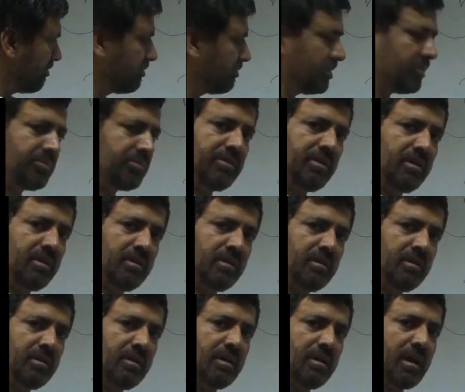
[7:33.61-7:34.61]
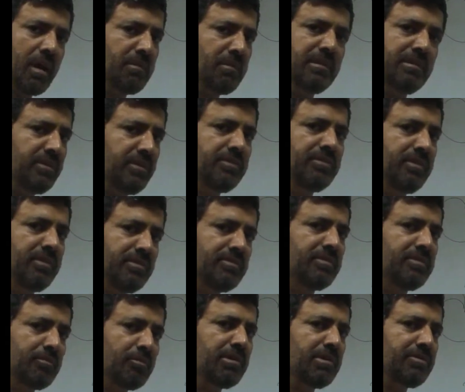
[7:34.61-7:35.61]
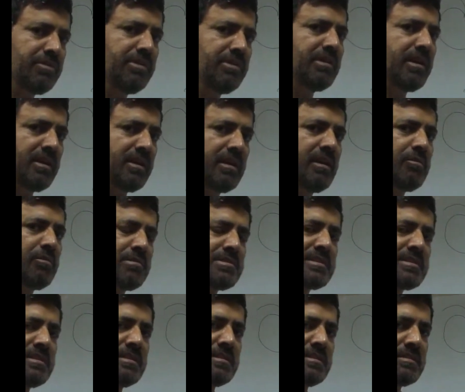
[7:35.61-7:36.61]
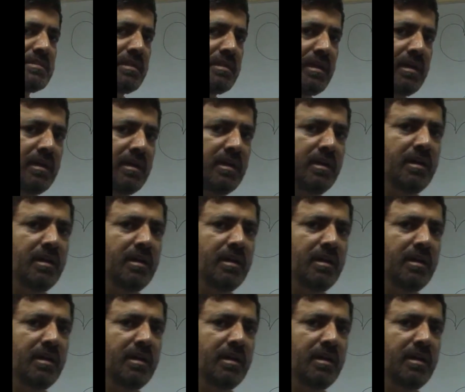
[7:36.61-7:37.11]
you see, these are real questions, yeah?